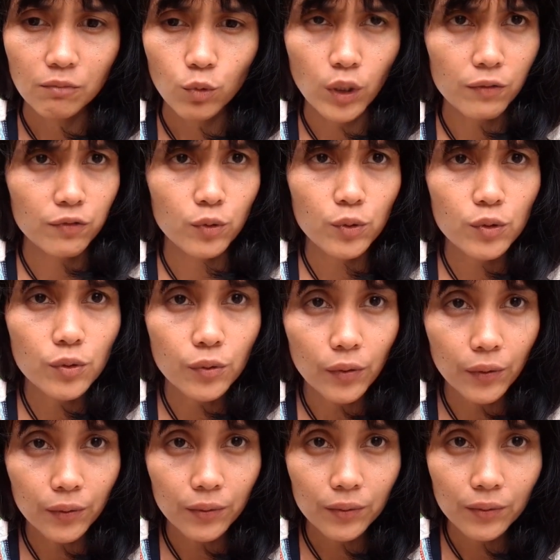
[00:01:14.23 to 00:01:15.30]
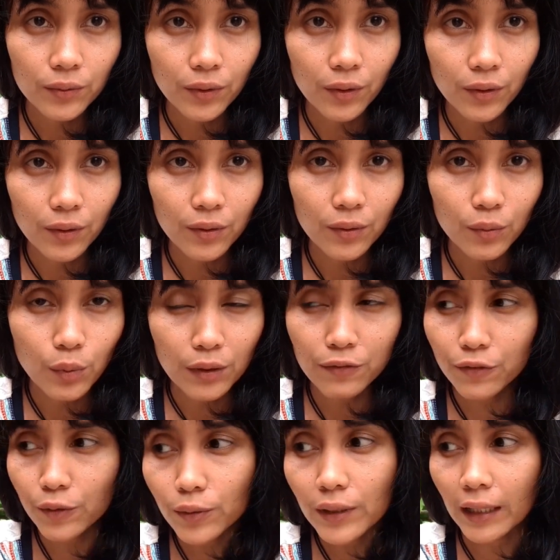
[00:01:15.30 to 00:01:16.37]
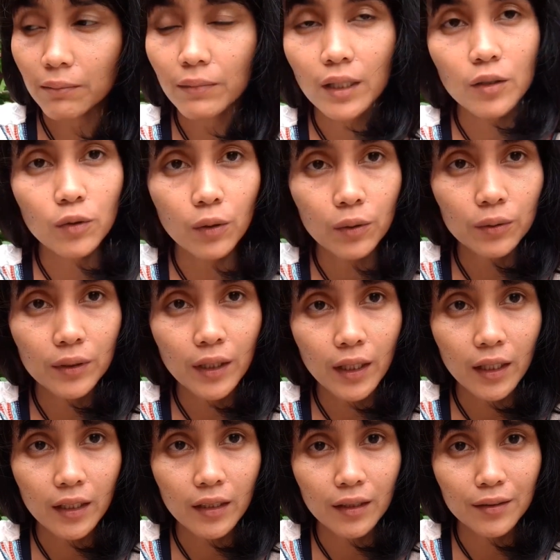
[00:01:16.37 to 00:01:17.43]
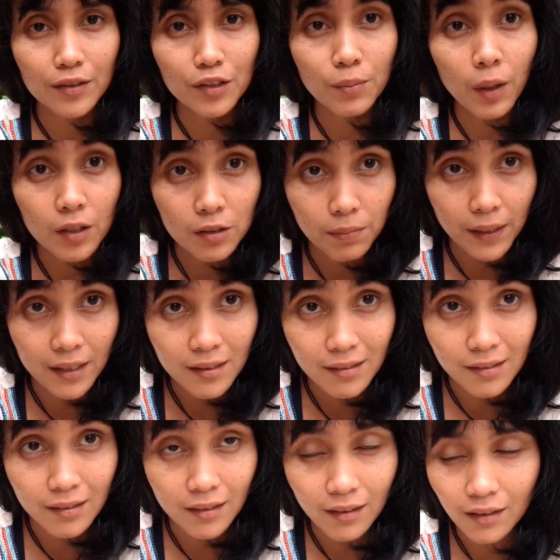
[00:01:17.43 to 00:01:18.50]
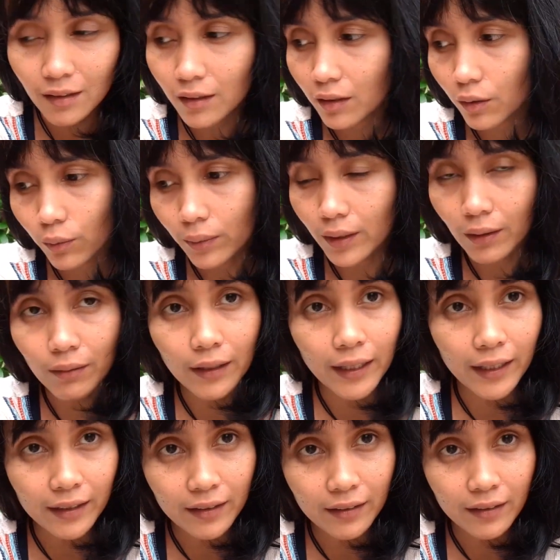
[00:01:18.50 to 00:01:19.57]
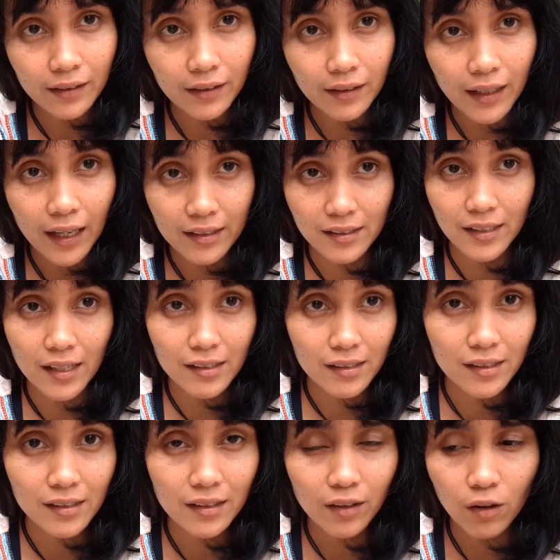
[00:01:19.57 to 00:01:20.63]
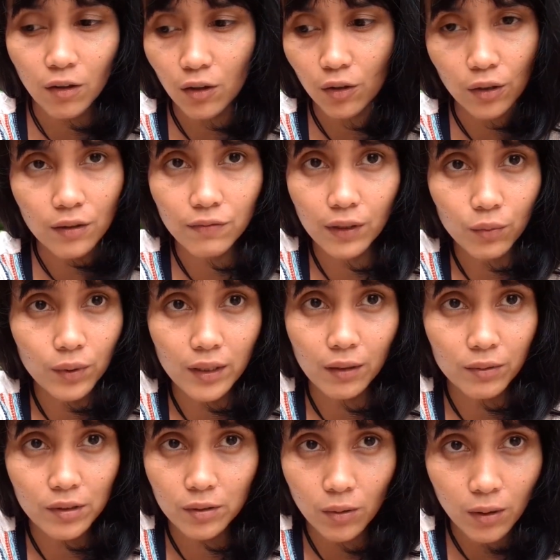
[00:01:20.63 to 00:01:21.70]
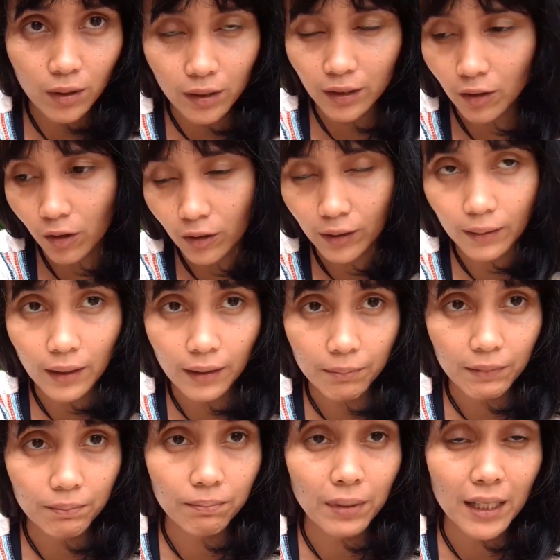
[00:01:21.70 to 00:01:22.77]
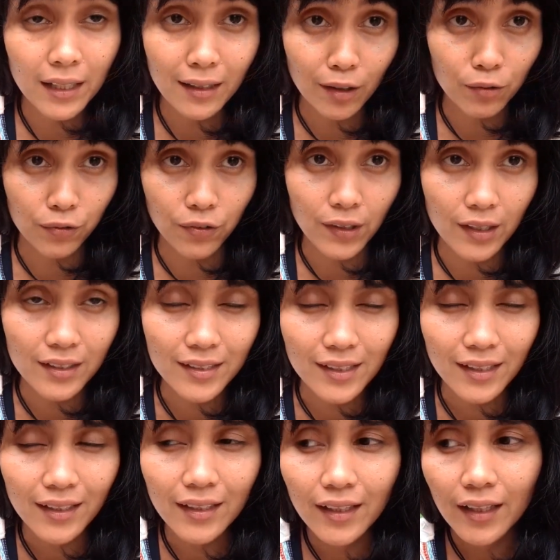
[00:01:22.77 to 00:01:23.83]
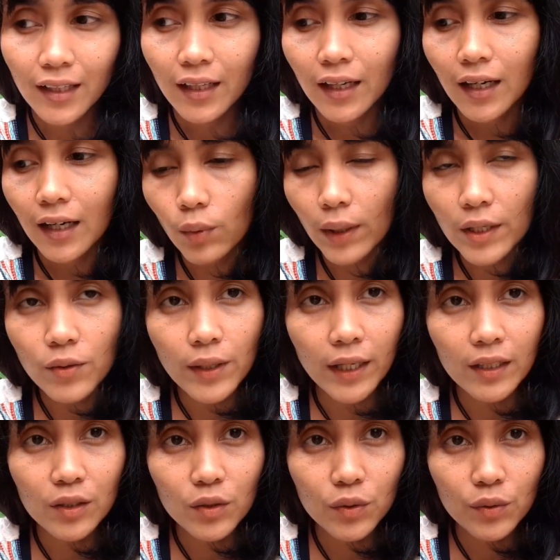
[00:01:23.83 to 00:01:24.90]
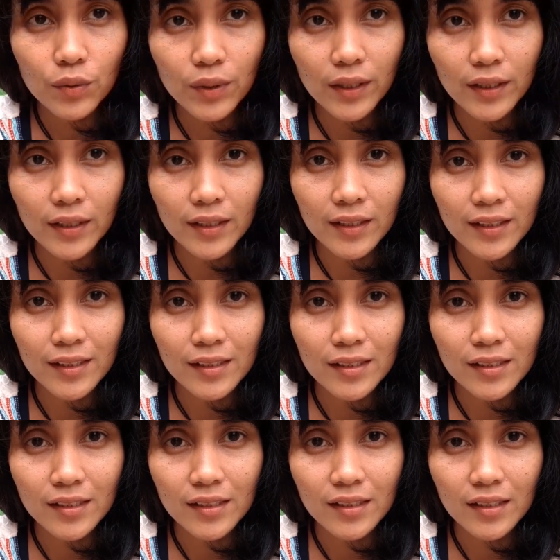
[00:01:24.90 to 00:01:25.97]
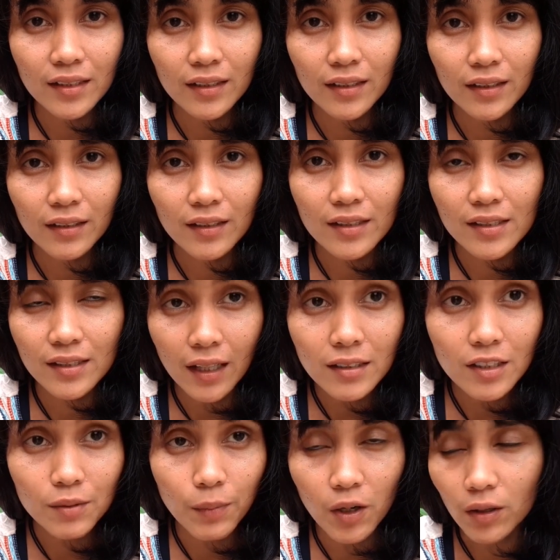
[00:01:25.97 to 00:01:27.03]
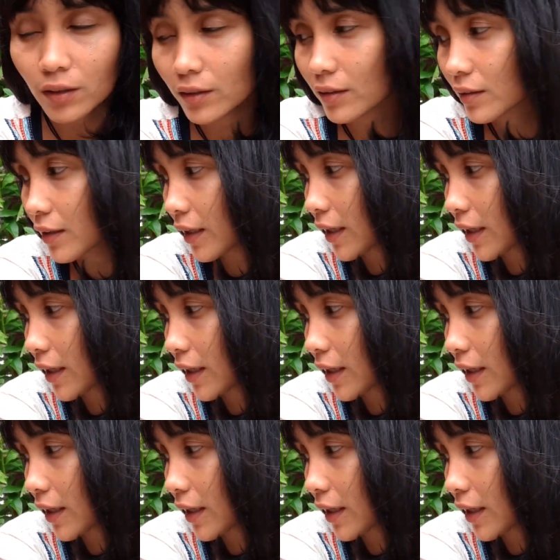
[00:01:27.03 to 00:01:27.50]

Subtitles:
what food to grow. What food can be grown in a small space without land access or even without soil beneath our feet. What you can do is start small.